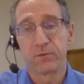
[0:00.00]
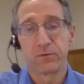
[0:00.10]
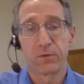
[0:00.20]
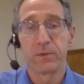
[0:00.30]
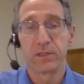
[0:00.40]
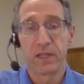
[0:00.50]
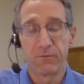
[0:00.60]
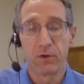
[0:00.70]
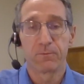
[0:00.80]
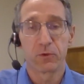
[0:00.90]
some
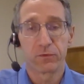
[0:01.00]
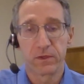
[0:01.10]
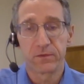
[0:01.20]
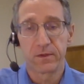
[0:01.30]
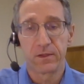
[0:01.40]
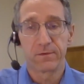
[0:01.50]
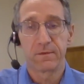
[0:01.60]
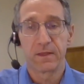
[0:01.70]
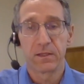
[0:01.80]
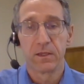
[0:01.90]
level of persistence
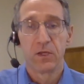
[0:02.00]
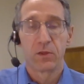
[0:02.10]
that